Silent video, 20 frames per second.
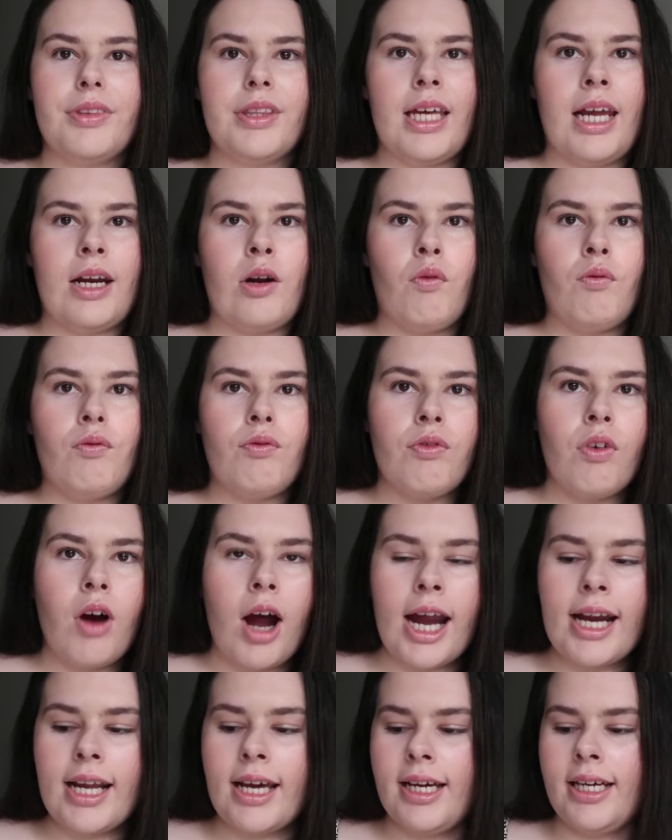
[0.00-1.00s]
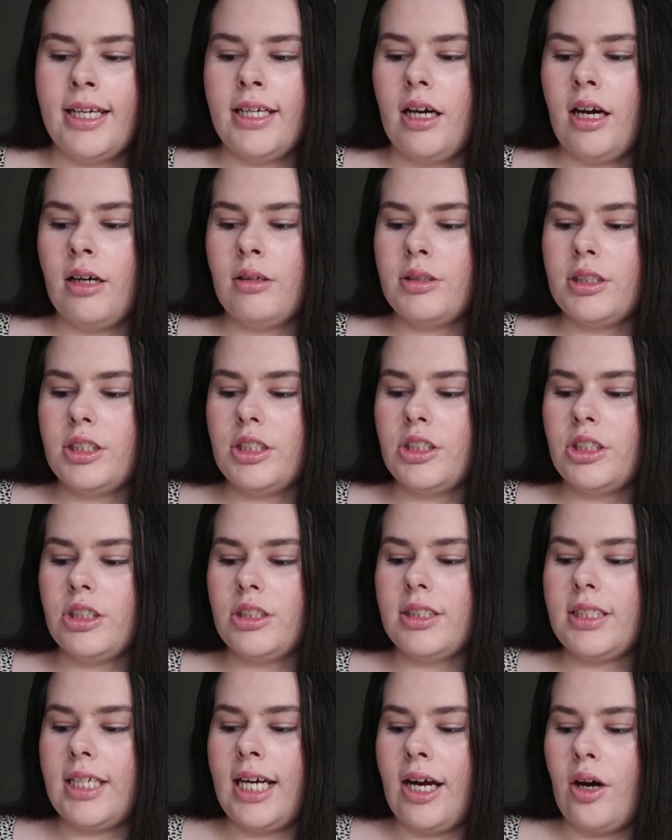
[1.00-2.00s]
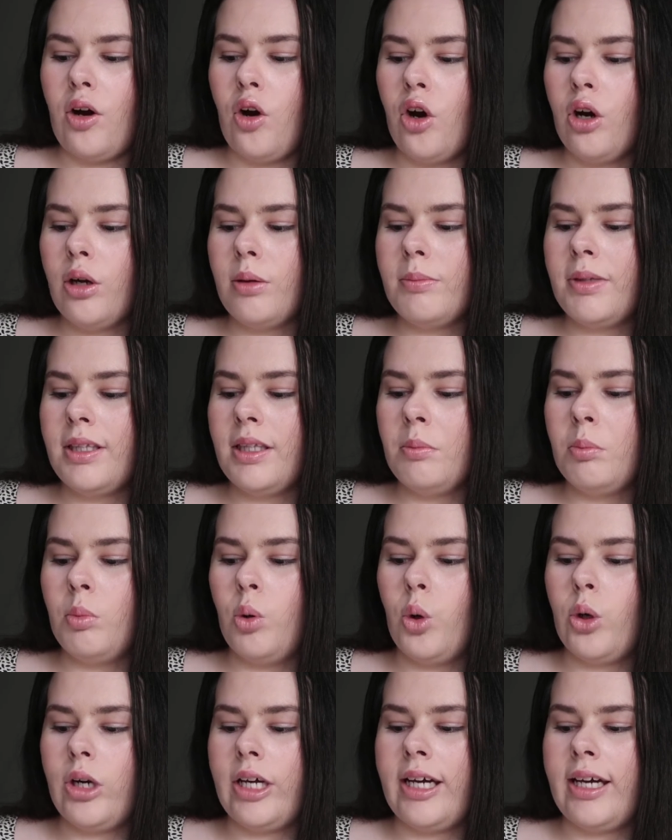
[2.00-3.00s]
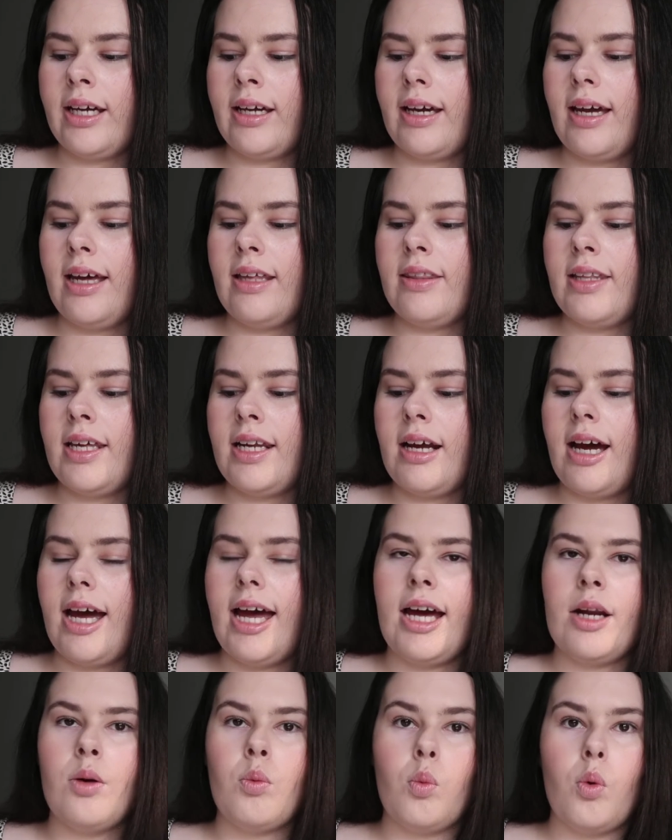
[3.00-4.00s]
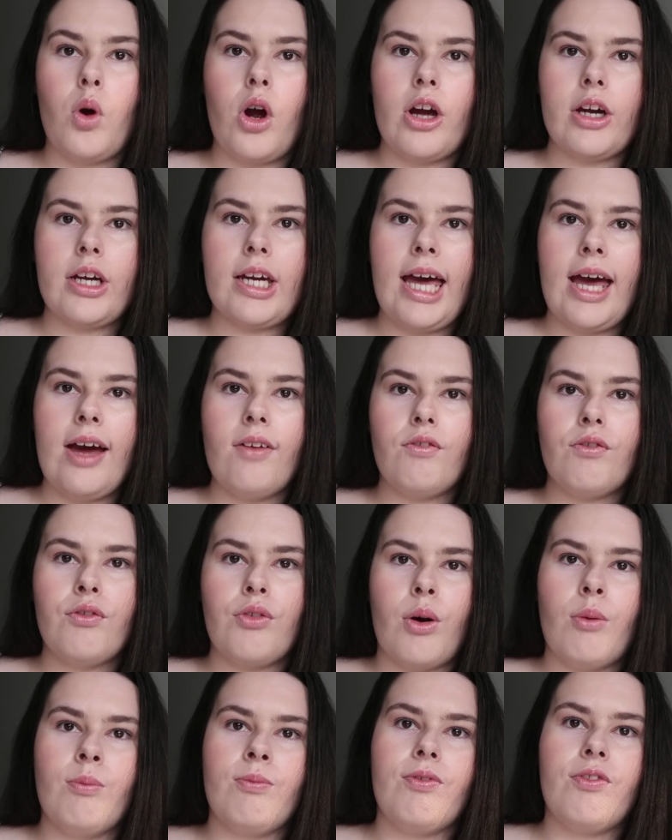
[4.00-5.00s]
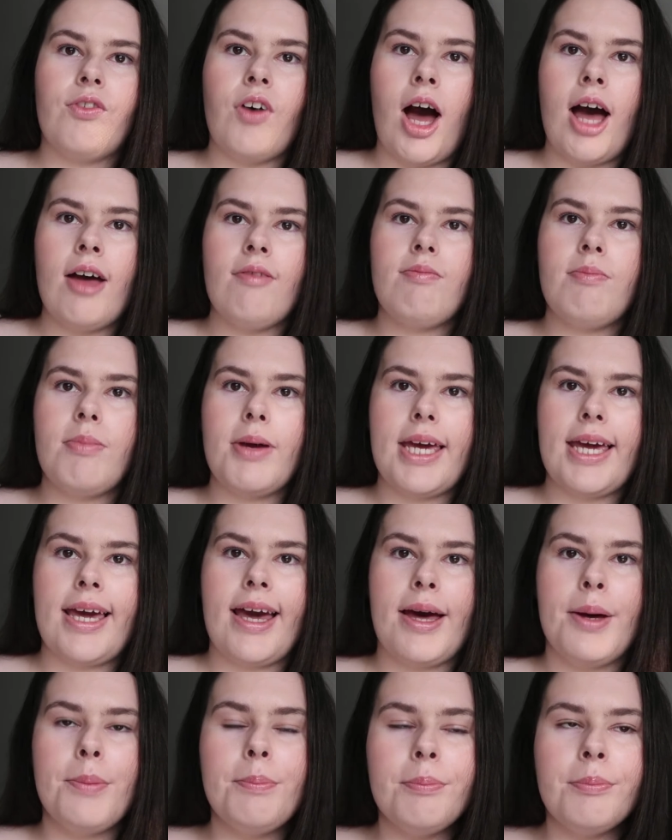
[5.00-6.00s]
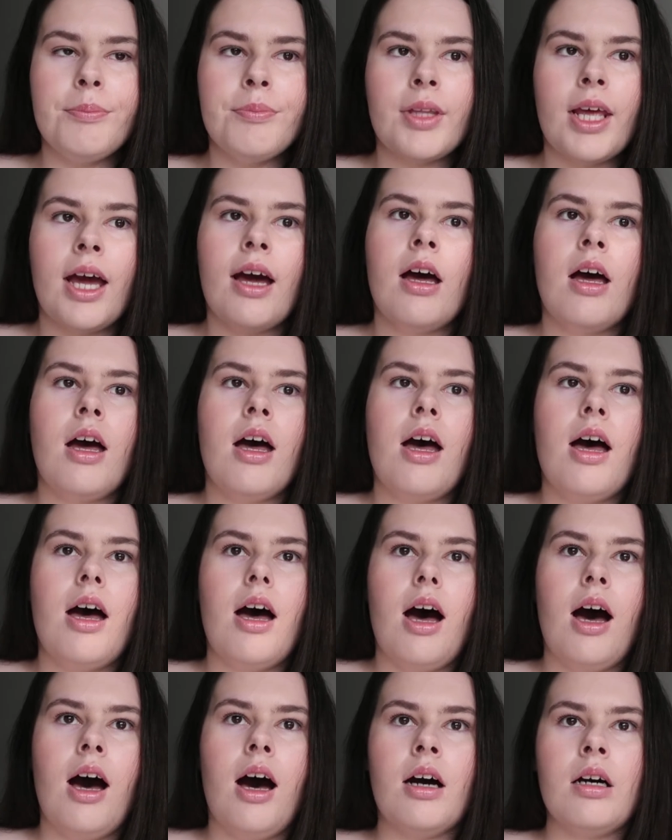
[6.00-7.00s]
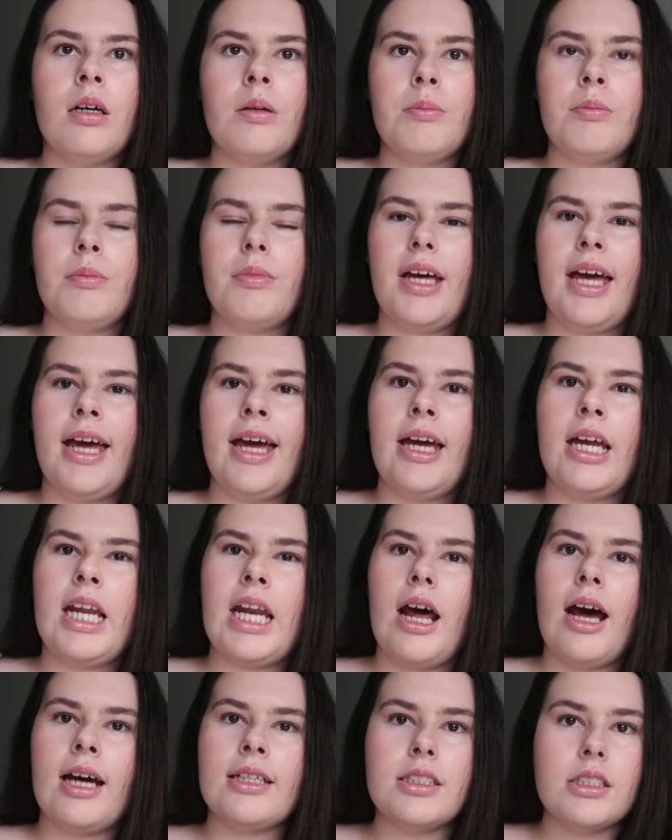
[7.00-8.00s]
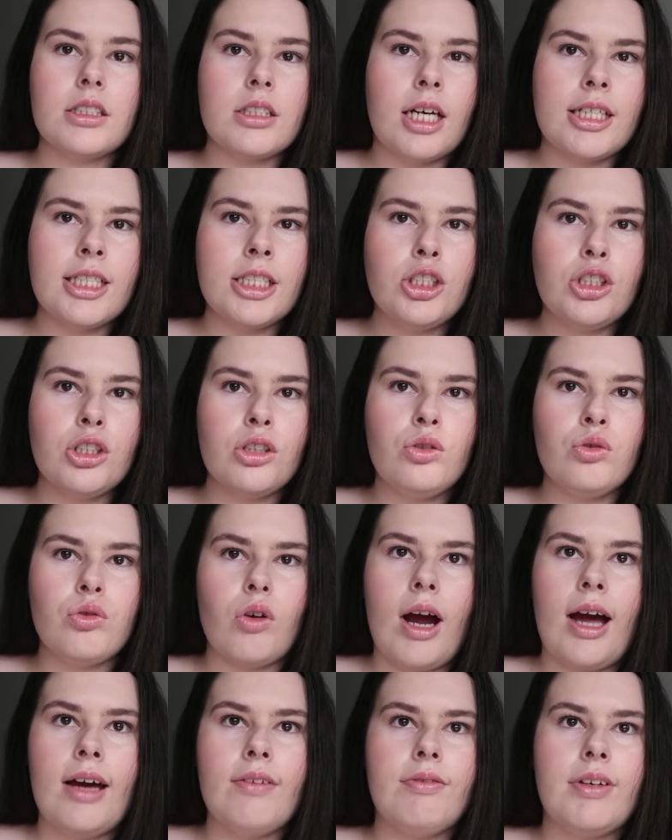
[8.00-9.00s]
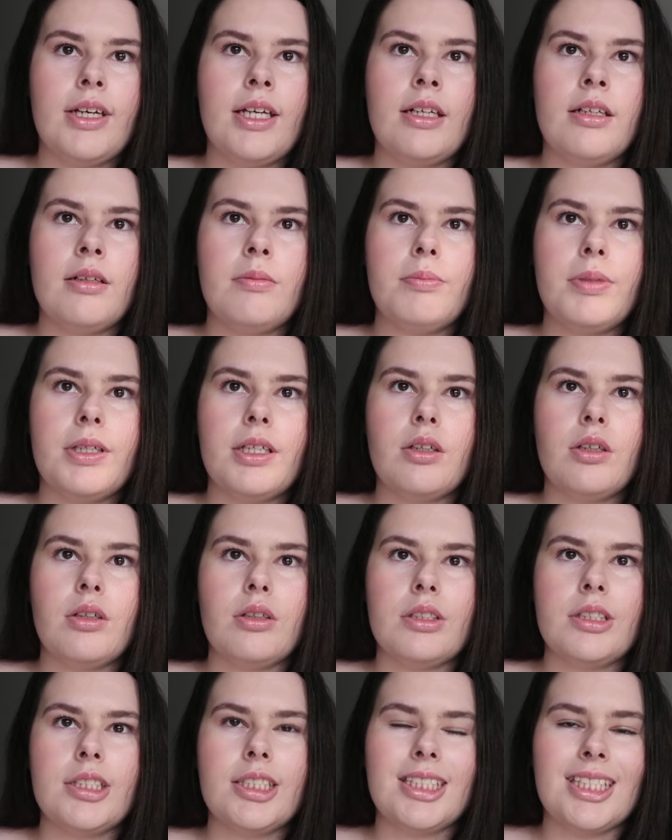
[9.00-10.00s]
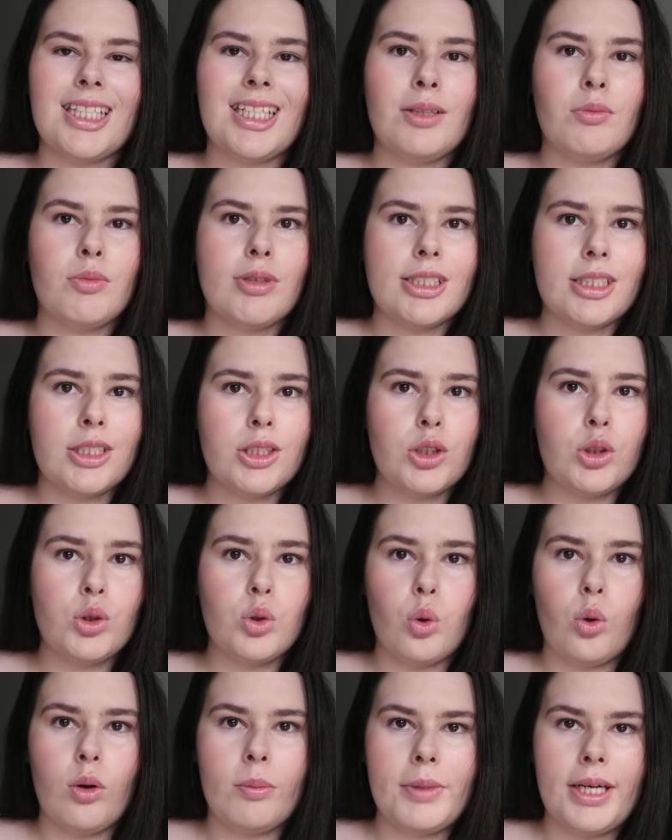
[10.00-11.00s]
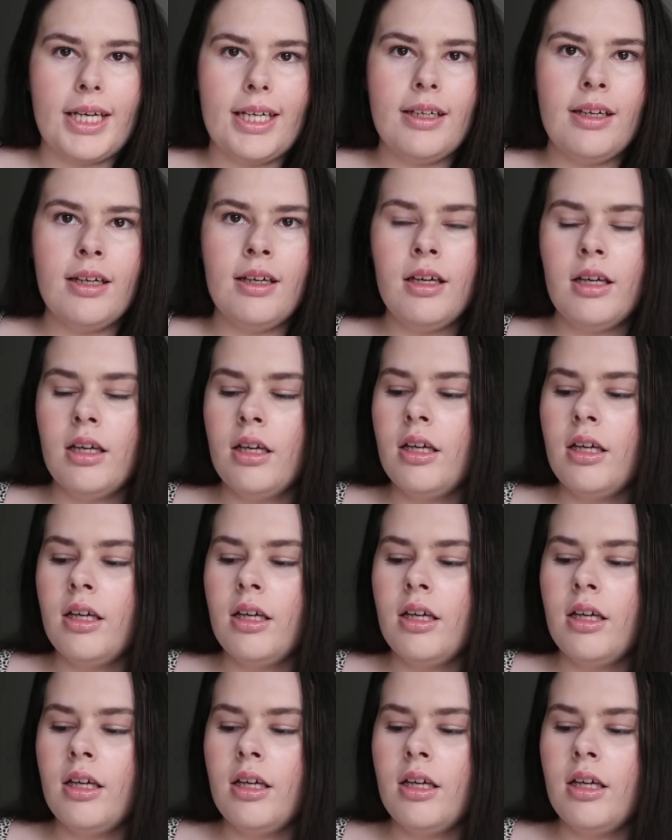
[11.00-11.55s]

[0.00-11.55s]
Then on Friday I was just at home in the morning, and then I had work from 5 p.m. And I decided to drive in because it was storming.